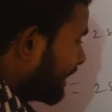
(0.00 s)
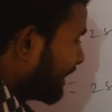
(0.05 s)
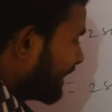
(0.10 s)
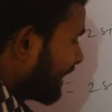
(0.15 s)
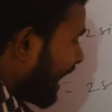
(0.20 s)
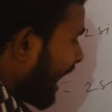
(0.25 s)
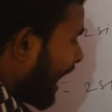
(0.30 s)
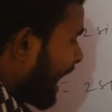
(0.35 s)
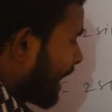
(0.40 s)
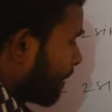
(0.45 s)

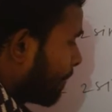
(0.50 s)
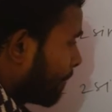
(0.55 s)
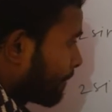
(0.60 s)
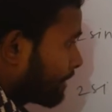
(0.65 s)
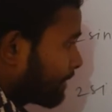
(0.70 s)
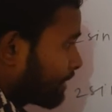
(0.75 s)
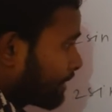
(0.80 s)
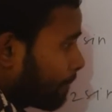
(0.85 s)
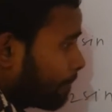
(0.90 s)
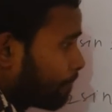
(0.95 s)

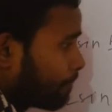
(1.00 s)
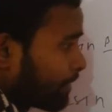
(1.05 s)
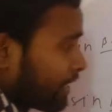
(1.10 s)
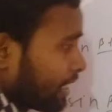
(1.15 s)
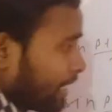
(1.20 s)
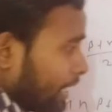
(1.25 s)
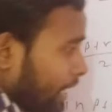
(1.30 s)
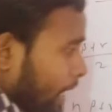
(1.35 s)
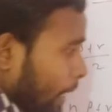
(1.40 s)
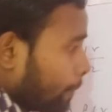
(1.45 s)
times.
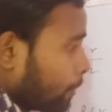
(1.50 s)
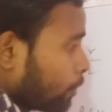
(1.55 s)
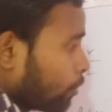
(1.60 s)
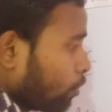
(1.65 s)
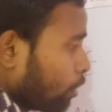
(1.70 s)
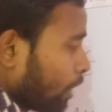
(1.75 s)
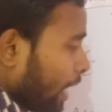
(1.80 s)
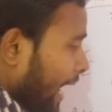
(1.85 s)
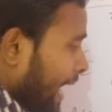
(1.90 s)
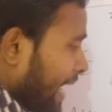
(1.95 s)
If
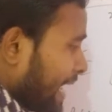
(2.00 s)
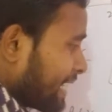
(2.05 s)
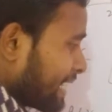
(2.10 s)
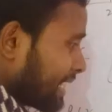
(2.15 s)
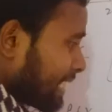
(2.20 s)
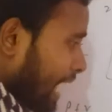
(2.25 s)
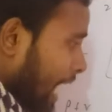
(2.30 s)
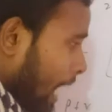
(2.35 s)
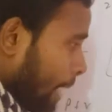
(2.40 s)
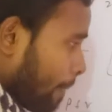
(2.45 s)
you
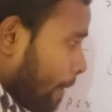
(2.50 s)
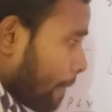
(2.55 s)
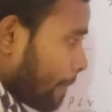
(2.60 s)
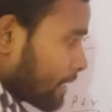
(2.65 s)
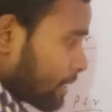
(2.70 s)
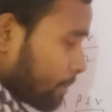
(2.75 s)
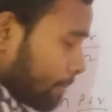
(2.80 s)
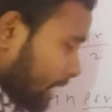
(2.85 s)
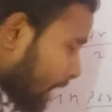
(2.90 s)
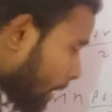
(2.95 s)
write alpha
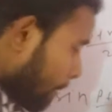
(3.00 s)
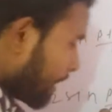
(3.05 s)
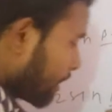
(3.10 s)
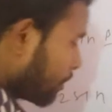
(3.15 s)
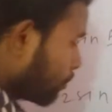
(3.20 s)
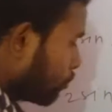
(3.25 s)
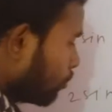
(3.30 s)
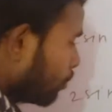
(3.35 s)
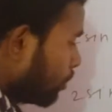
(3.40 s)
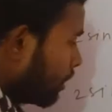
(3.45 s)
plus beta by
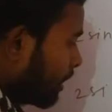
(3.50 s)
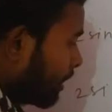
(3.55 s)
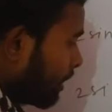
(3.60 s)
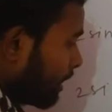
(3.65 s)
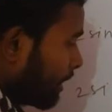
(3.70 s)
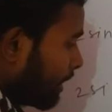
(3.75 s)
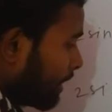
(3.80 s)
2